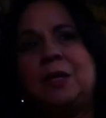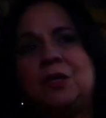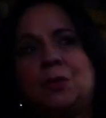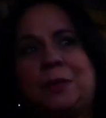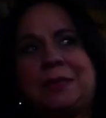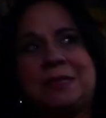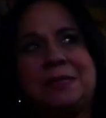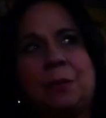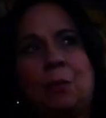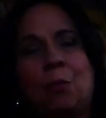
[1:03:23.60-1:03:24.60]
So we,
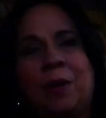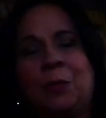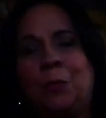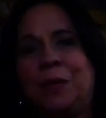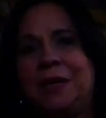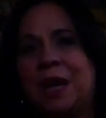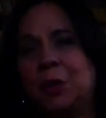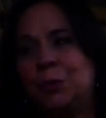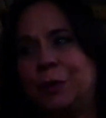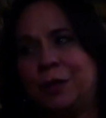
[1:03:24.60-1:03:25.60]
when we
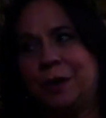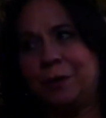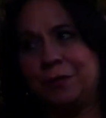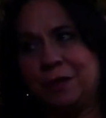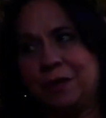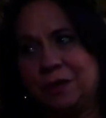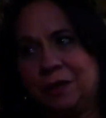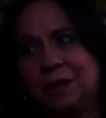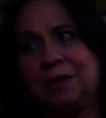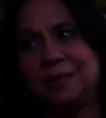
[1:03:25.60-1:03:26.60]
inaugurated our
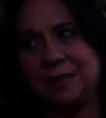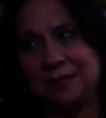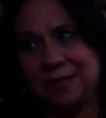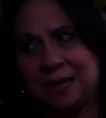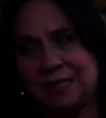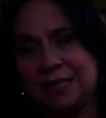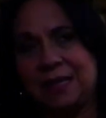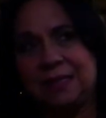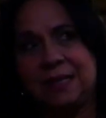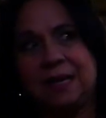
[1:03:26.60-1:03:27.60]
theater since
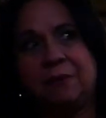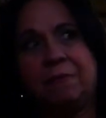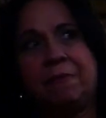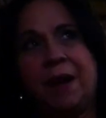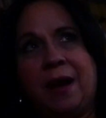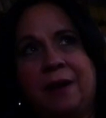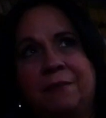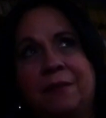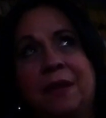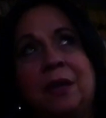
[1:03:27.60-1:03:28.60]

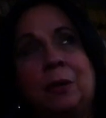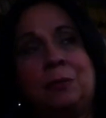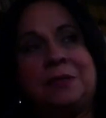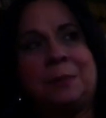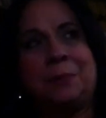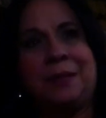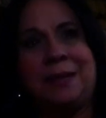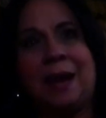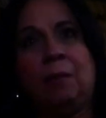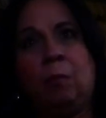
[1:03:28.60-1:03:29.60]
1985, we said, but
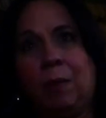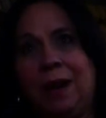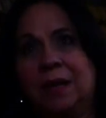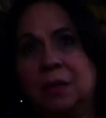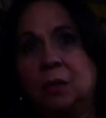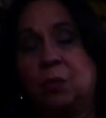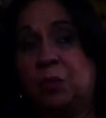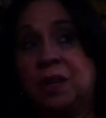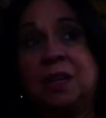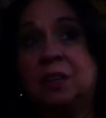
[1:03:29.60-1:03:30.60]
now what?
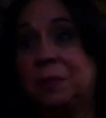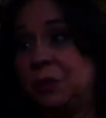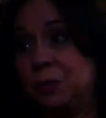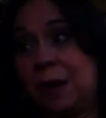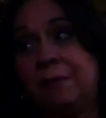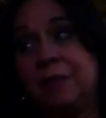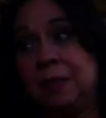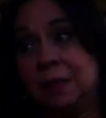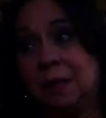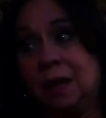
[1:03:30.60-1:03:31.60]
We're going to be
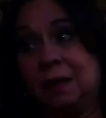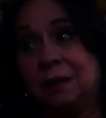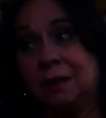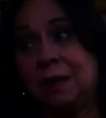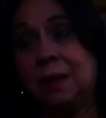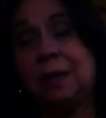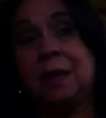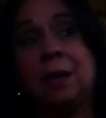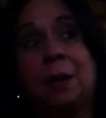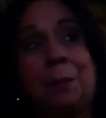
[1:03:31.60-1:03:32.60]
traveling a lot.
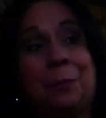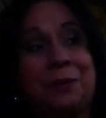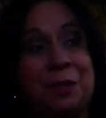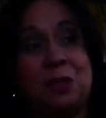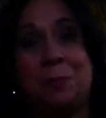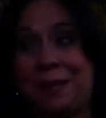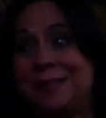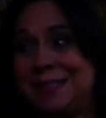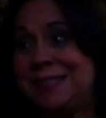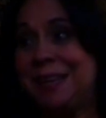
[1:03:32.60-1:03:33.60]
But the
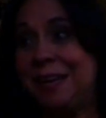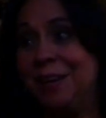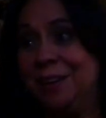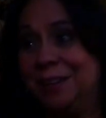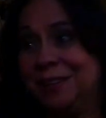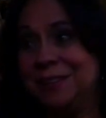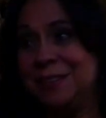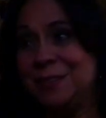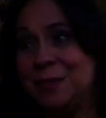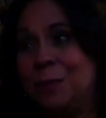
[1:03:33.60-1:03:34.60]
space is here.
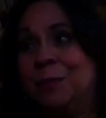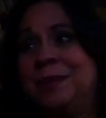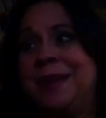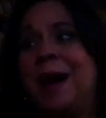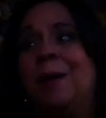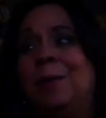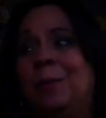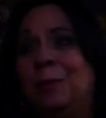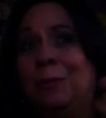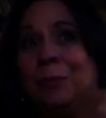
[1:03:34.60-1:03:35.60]
So
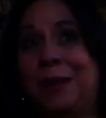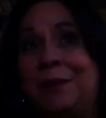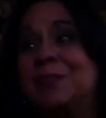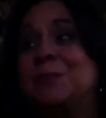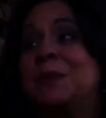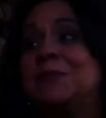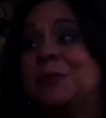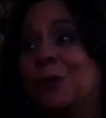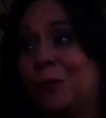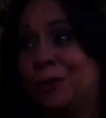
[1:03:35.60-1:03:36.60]
now we have a space
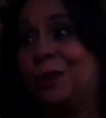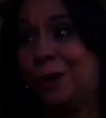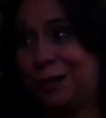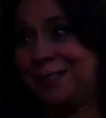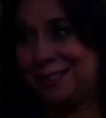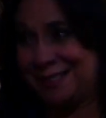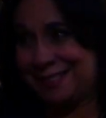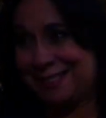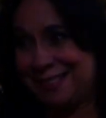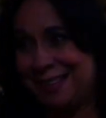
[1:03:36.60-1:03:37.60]
for other
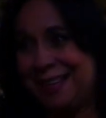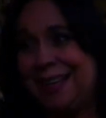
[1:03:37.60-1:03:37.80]
artists.